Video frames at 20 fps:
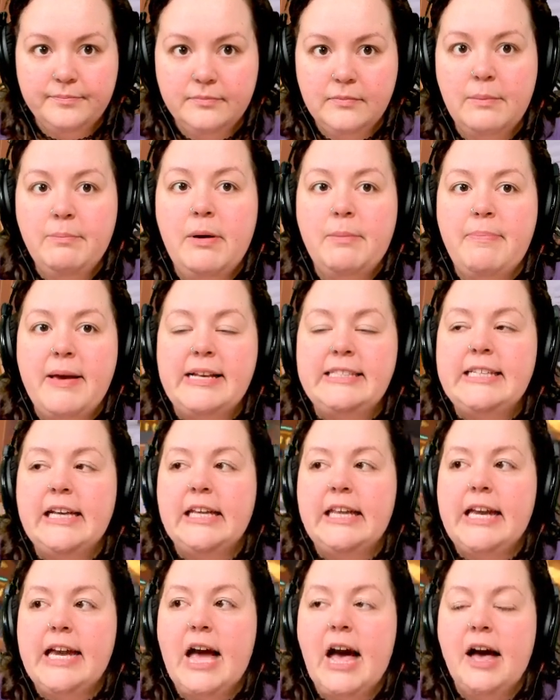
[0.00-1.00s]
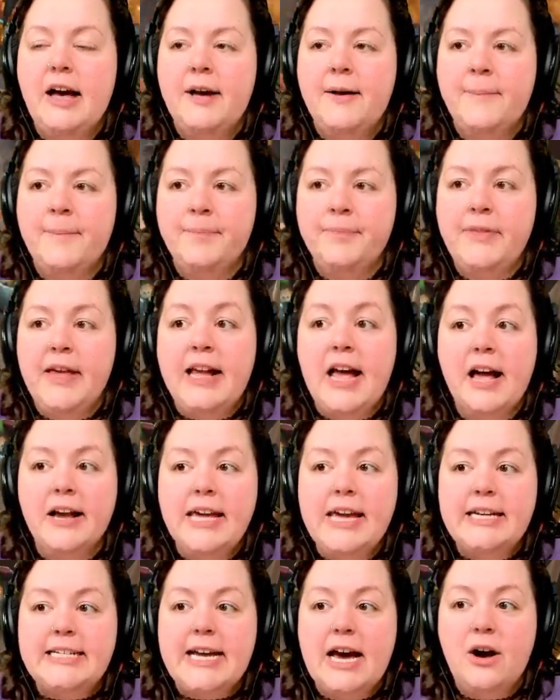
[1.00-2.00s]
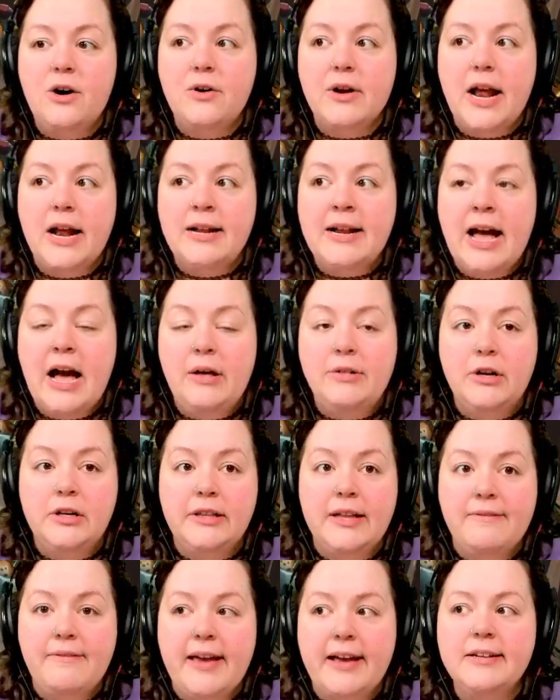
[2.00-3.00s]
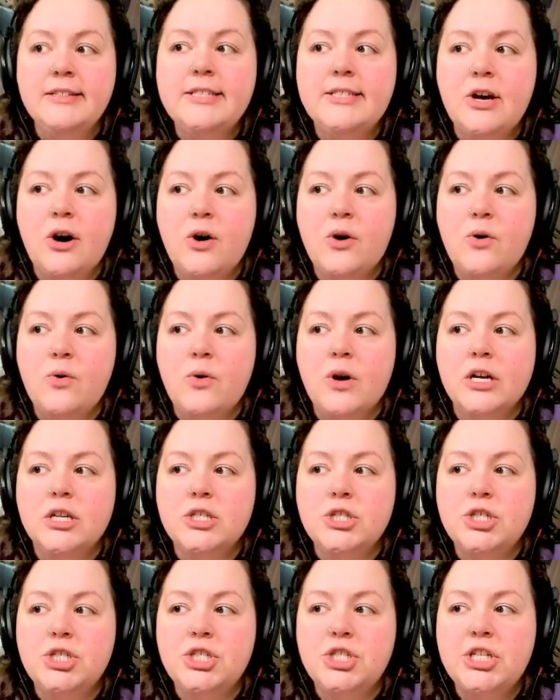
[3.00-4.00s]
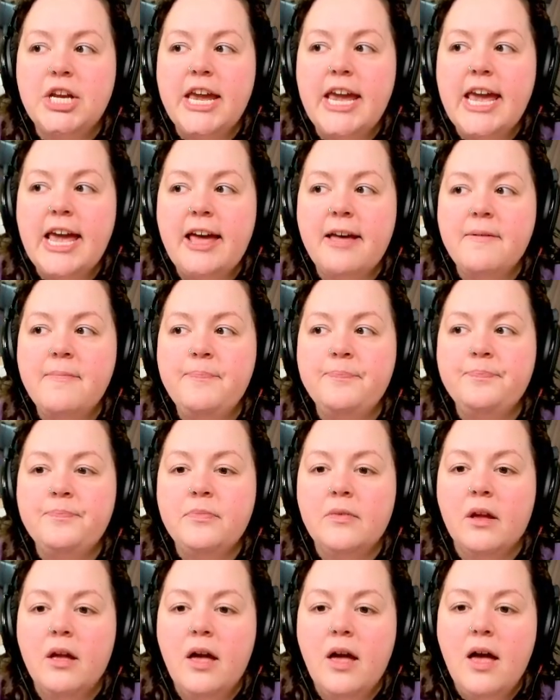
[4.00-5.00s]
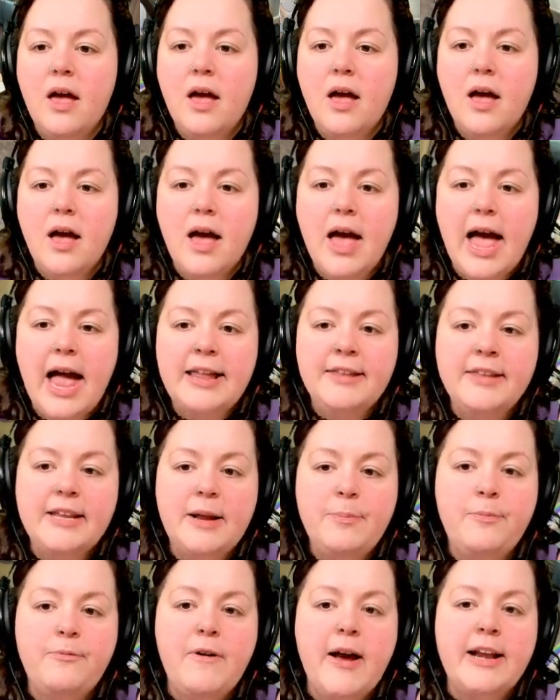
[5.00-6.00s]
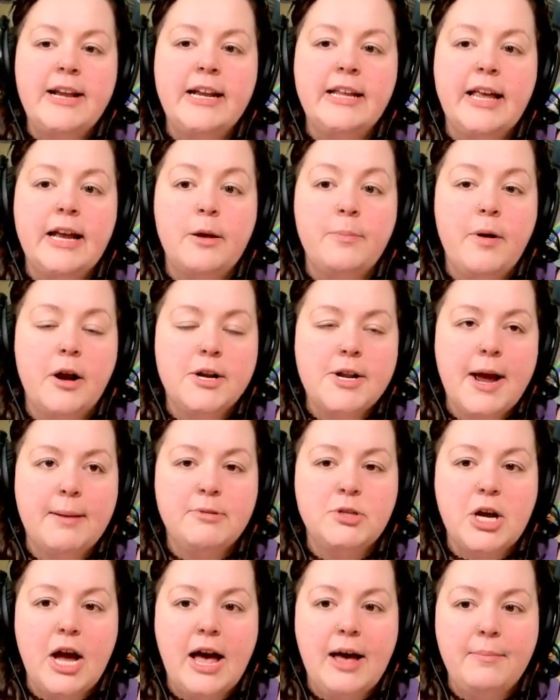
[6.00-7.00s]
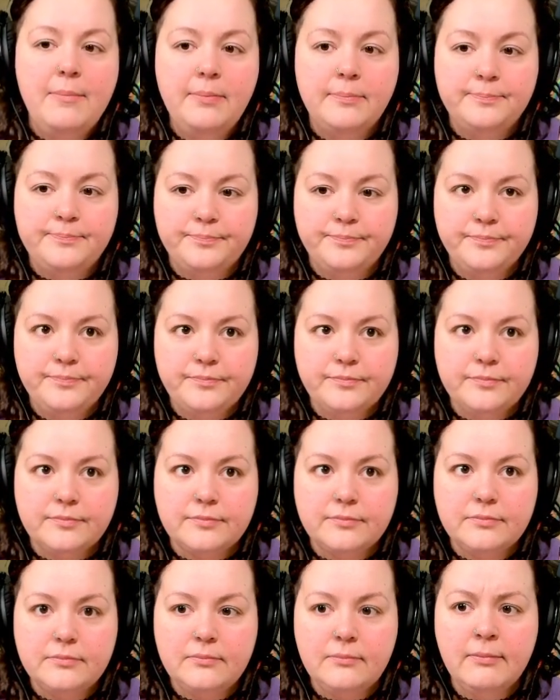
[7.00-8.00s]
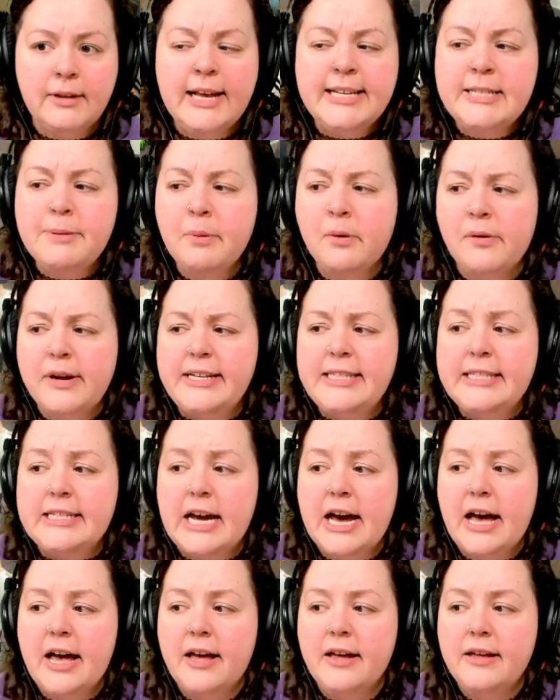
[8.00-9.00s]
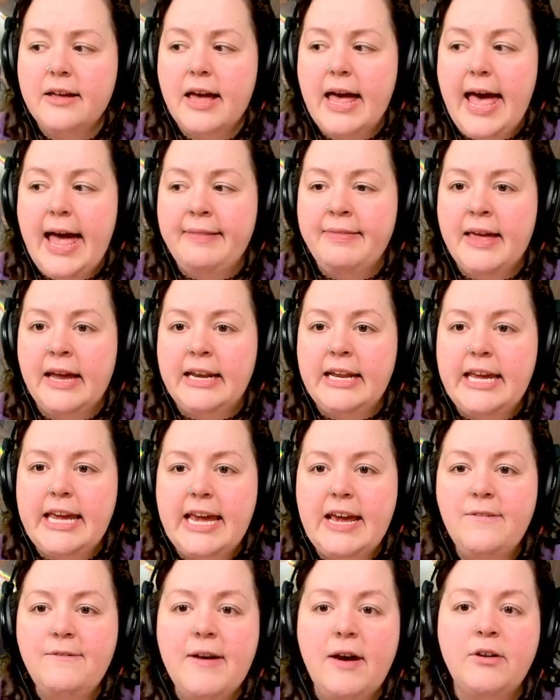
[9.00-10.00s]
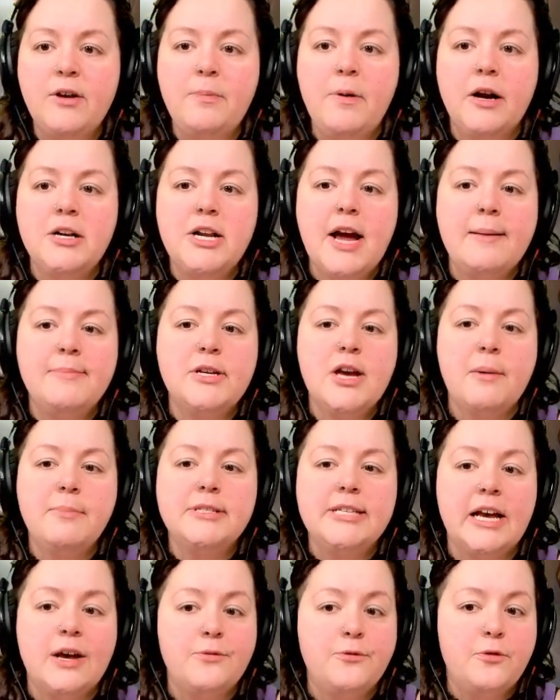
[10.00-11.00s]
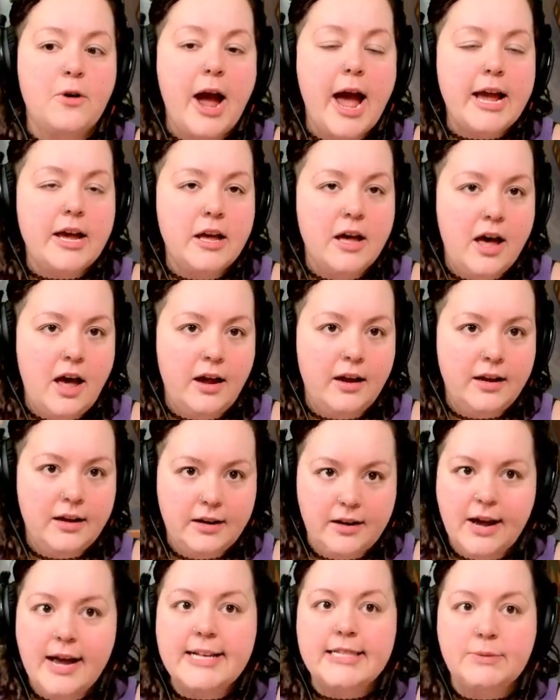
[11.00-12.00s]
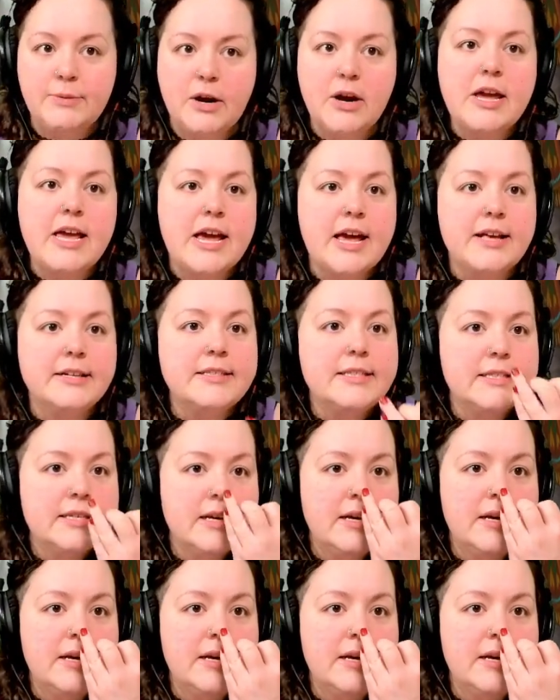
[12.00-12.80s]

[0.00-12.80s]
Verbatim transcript: but basically, um, they got kicked out and now they're living. So she ended up finding like a part time job as a barista. And then he found a part time job as like a fry cook, is where he is.